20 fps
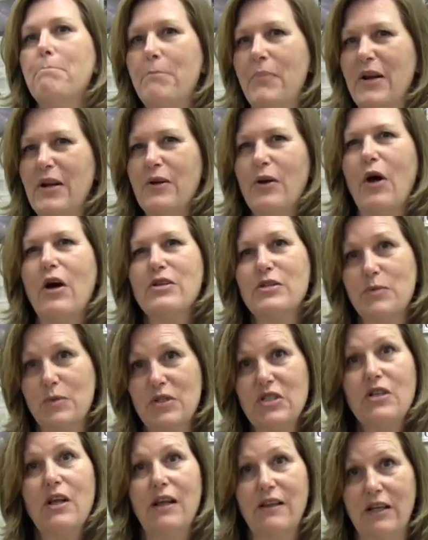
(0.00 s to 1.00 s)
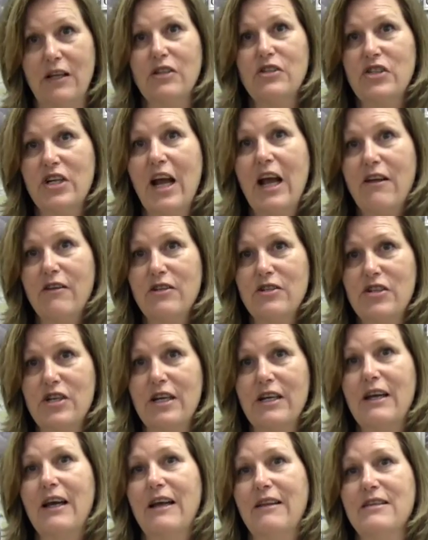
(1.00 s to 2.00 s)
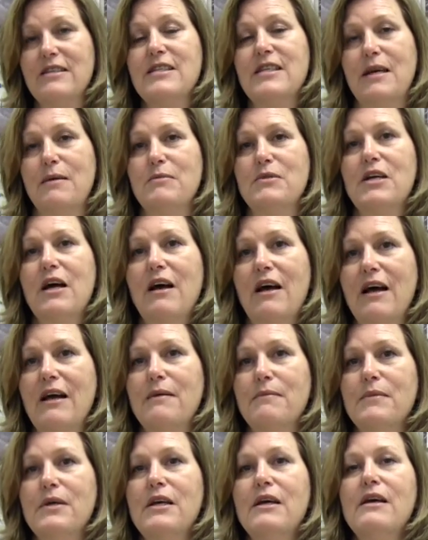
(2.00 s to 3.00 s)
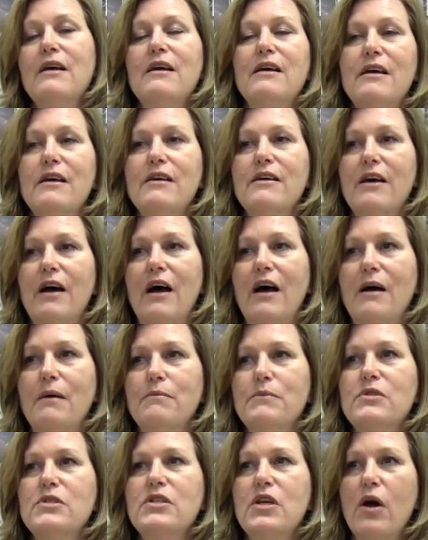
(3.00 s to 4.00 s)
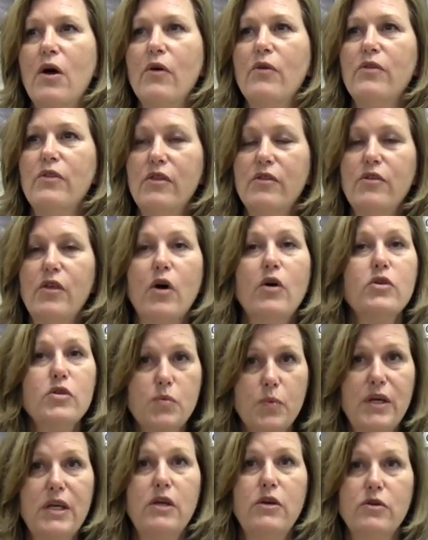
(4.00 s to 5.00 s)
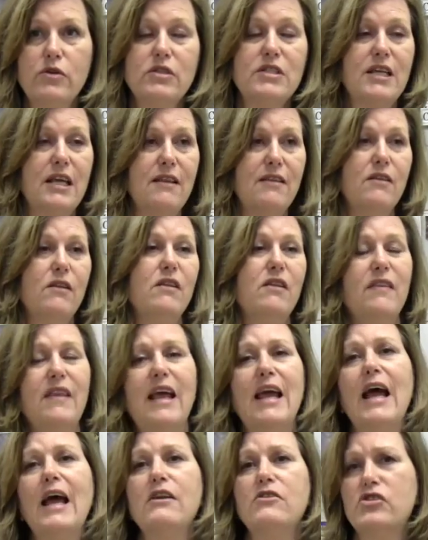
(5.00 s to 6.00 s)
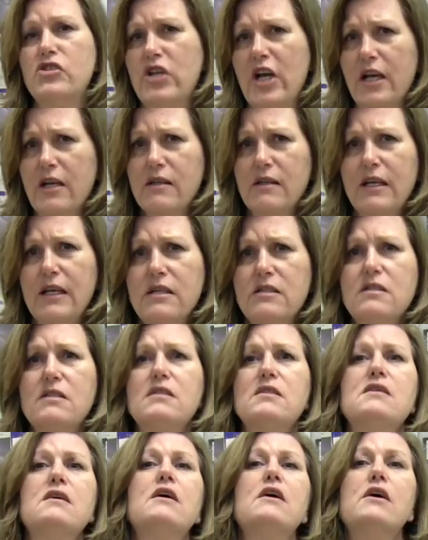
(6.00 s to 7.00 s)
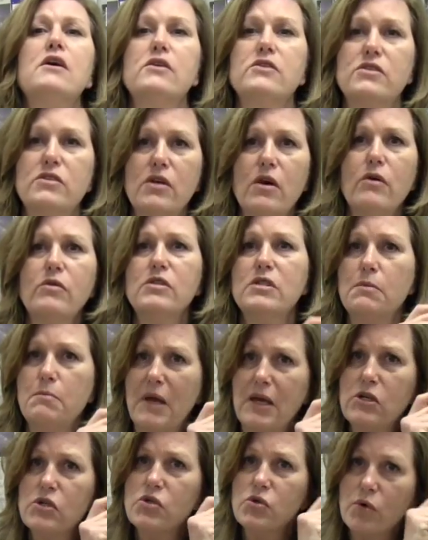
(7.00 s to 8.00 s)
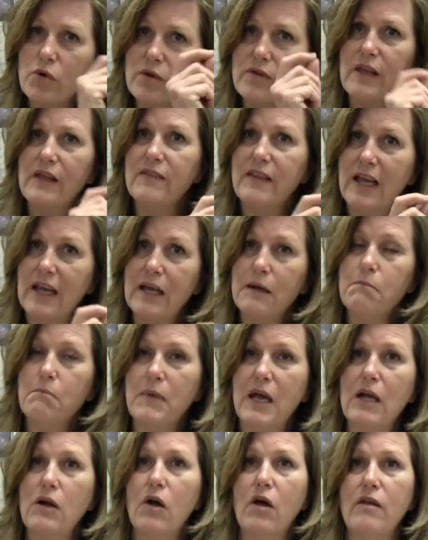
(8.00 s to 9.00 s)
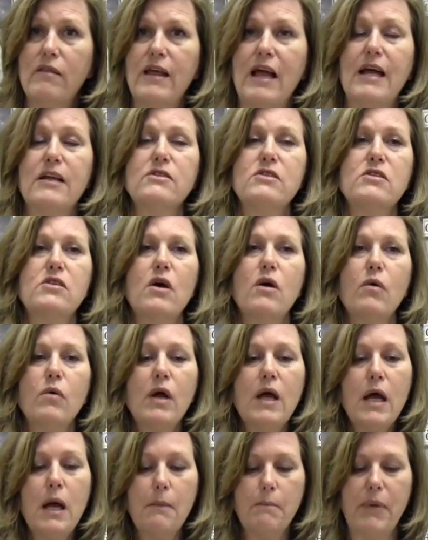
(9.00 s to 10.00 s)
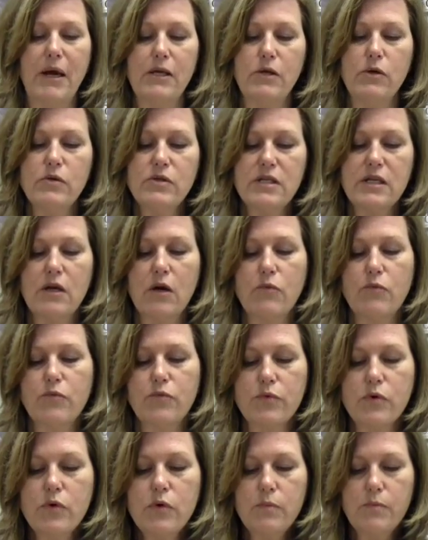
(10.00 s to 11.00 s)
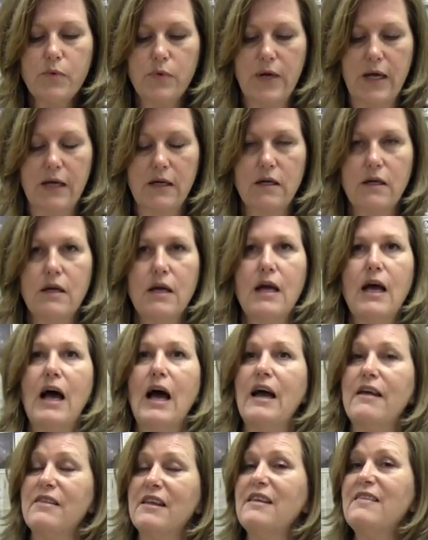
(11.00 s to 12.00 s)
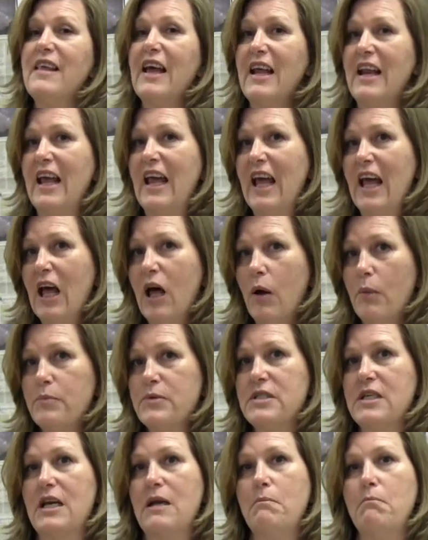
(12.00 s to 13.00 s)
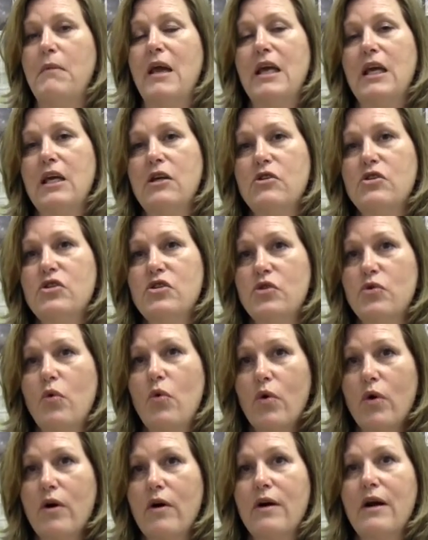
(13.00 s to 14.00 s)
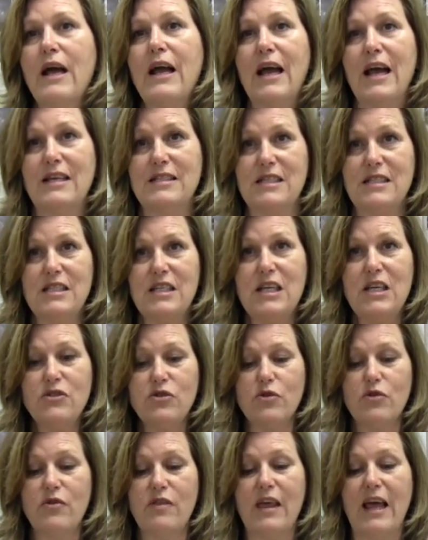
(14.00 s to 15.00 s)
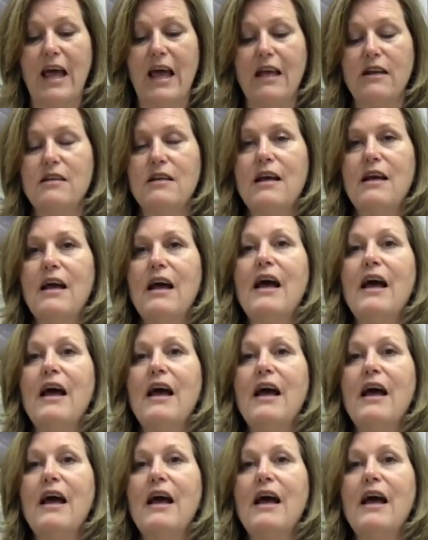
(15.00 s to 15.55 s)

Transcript: but it also was a little challenging at the same time. So those we used, and they had checklists, so to make sure that they had met all that. So by using a rubric, I think that helps in making sure as a teacher that